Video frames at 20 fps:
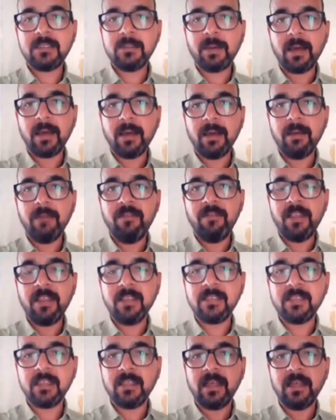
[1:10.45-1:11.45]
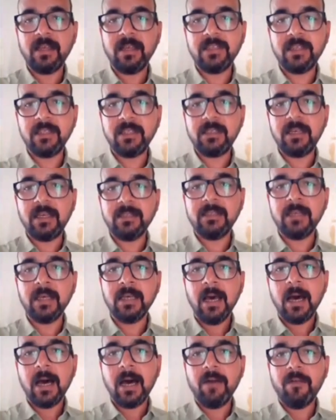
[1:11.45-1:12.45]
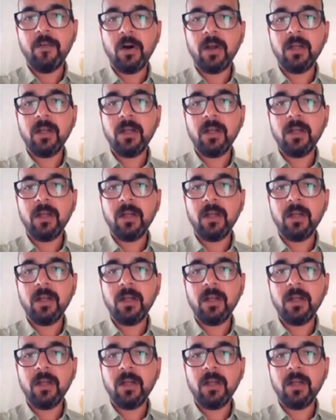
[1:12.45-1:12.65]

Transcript: arrested by various other agencies